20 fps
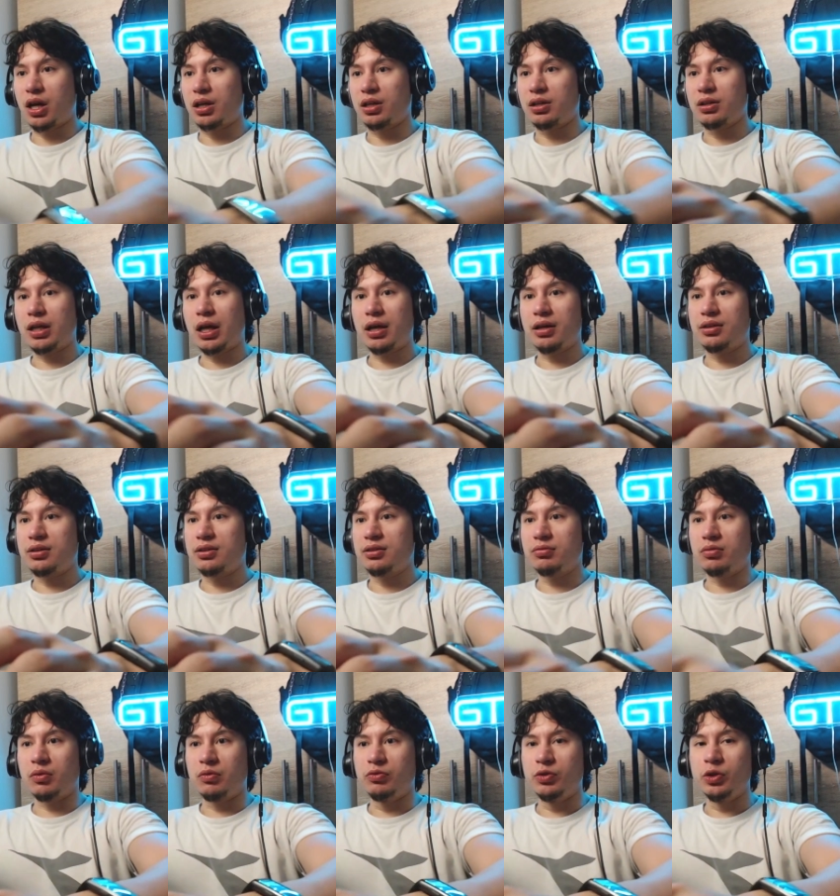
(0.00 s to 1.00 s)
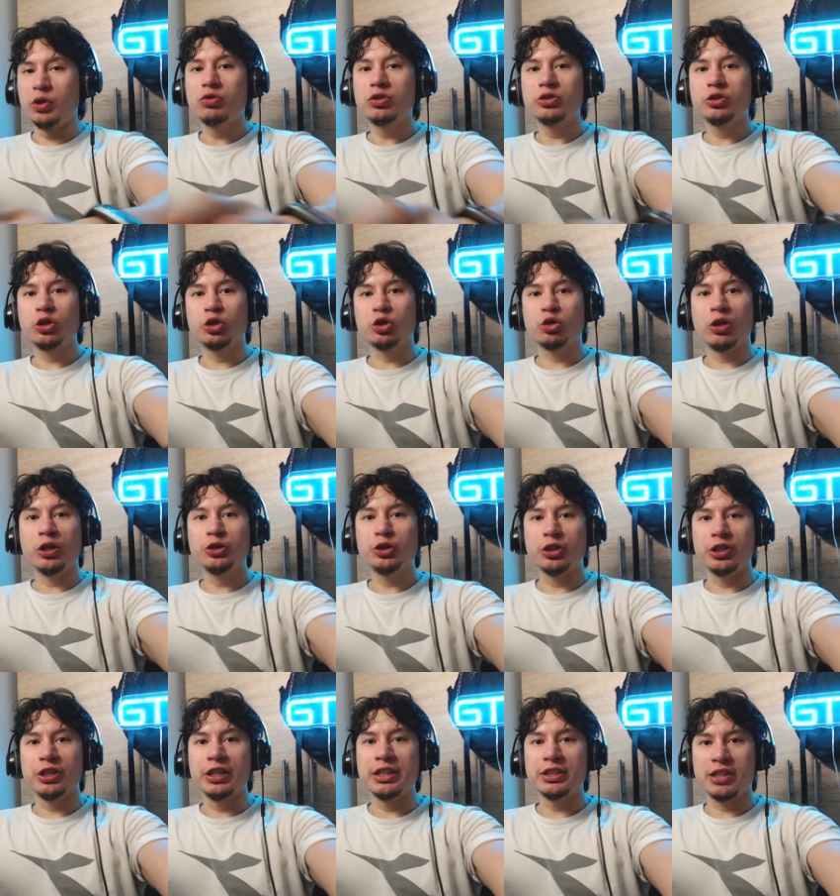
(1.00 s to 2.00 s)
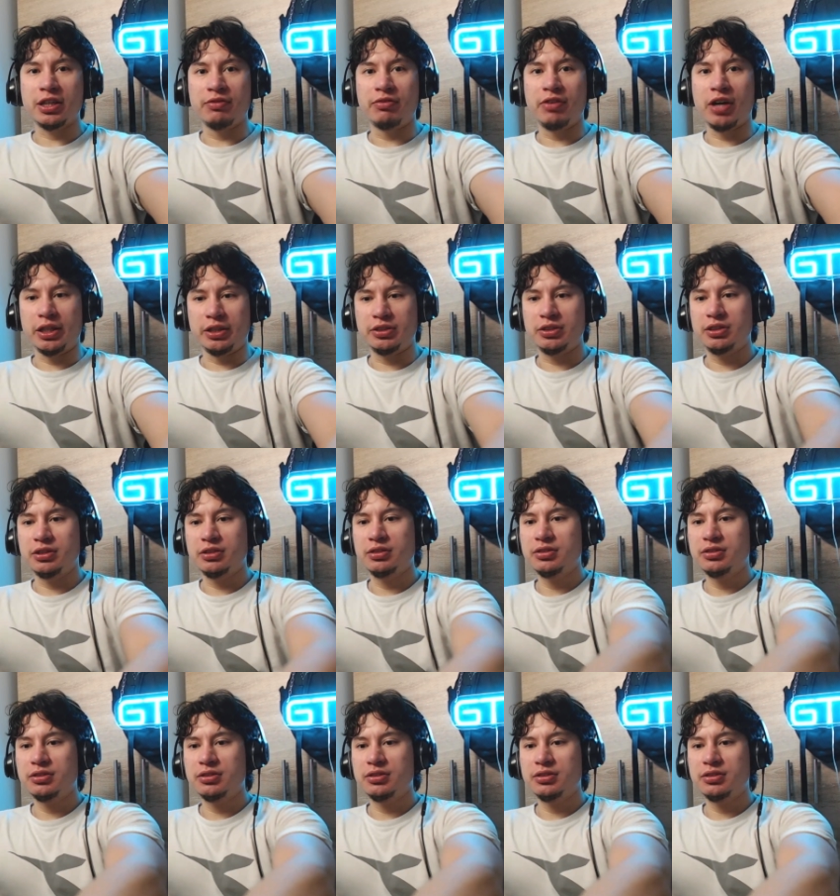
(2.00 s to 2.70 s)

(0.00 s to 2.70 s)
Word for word: drinking it bitch uh, Viewer discretion is advised